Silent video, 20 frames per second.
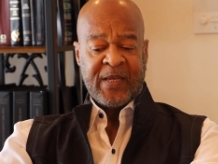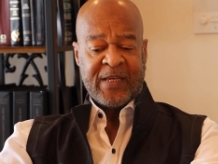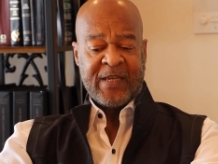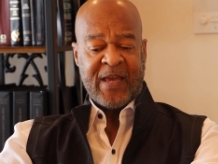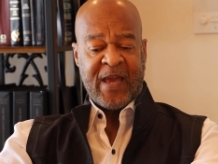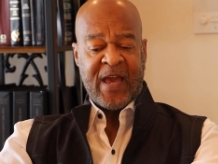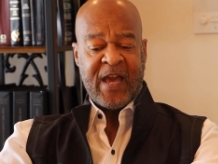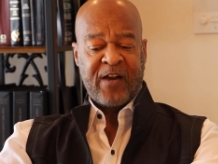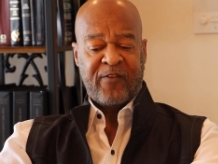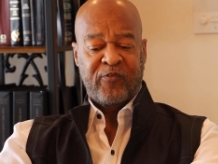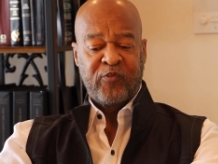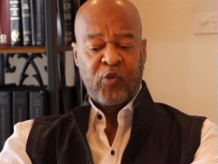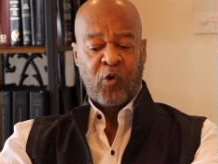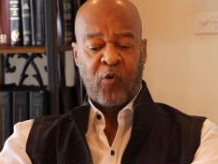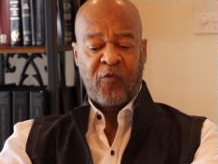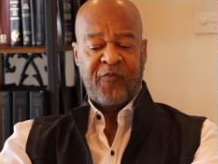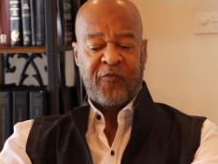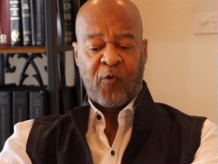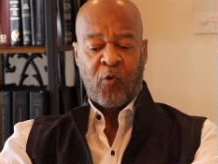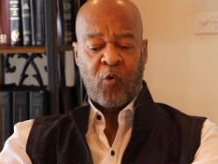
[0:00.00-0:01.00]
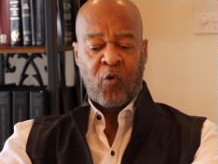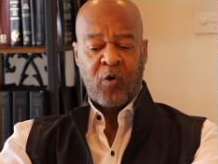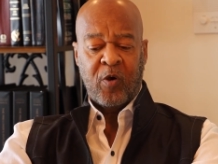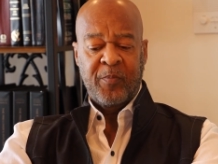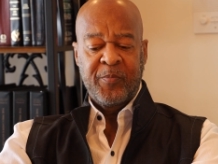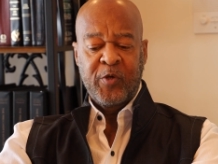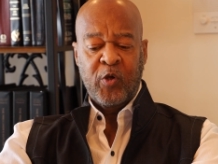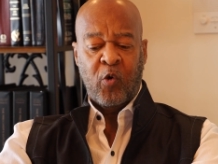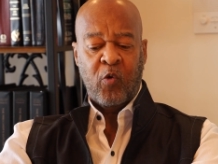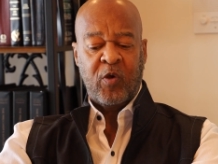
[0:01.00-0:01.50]
He hath no
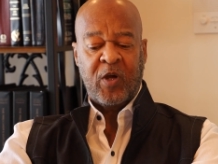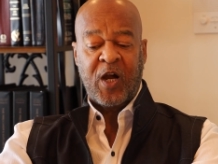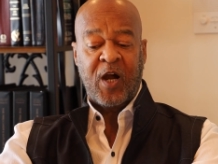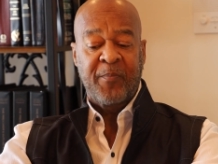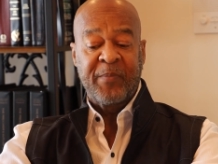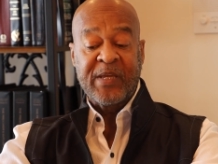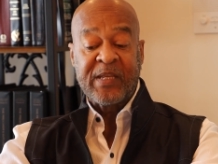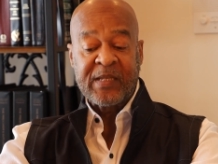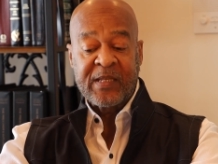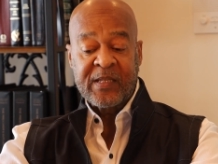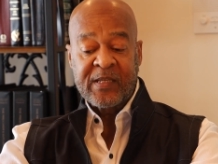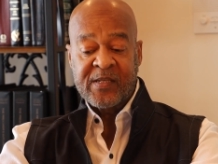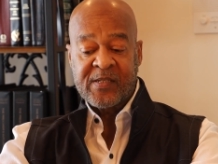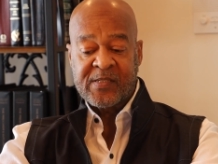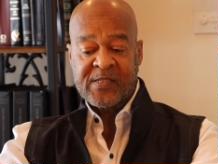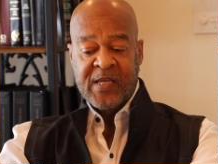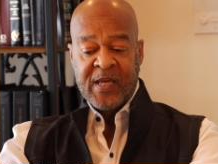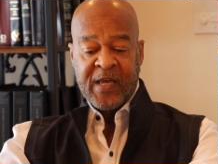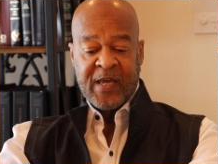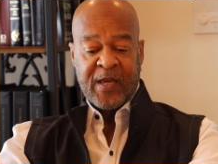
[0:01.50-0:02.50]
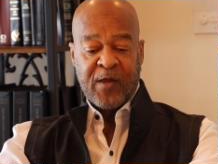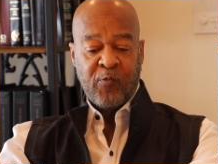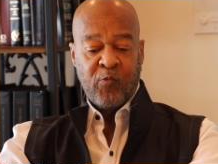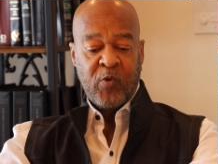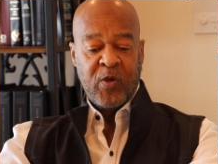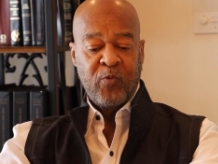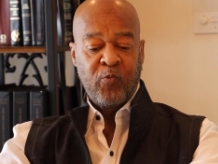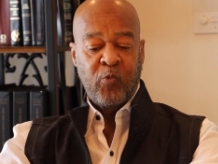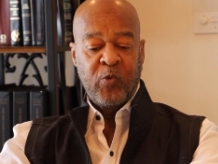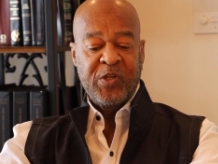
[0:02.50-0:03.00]
form, no comingness,
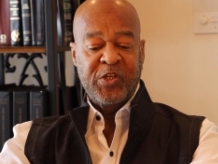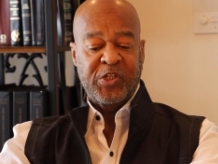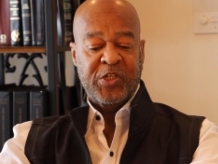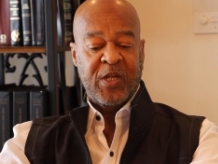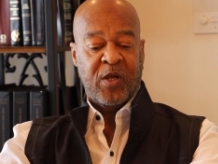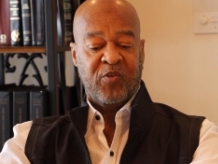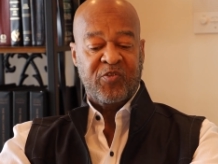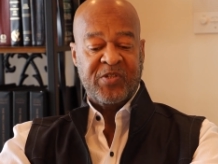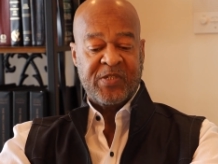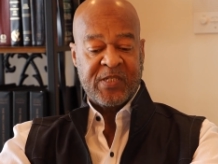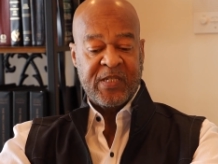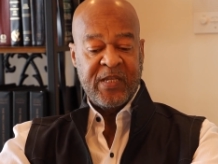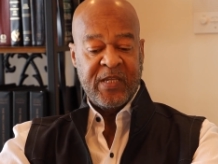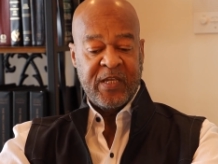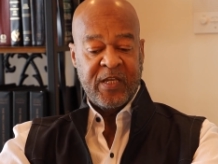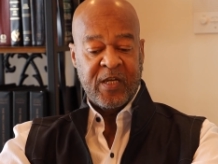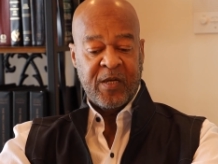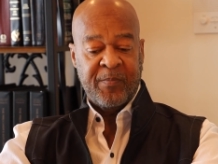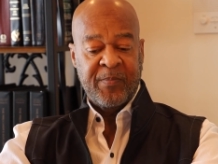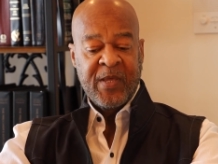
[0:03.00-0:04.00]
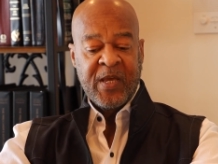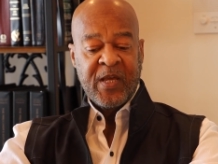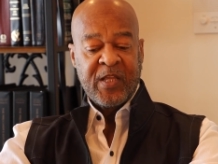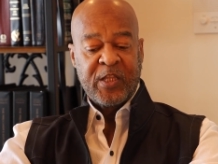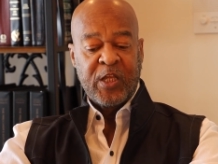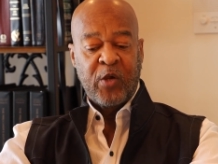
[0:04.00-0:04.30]
and when we shall see him,